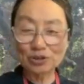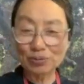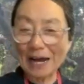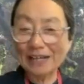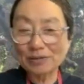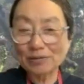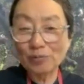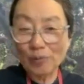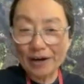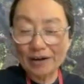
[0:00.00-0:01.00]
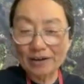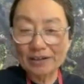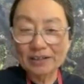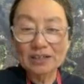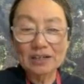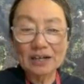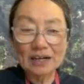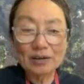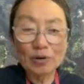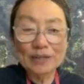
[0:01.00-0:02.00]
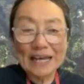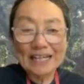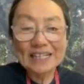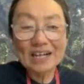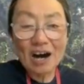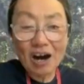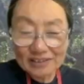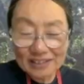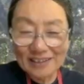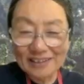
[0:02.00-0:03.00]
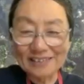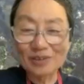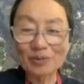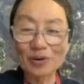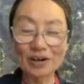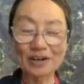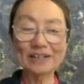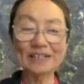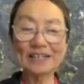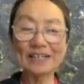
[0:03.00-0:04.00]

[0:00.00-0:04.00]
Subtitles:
try to wear organic cotton or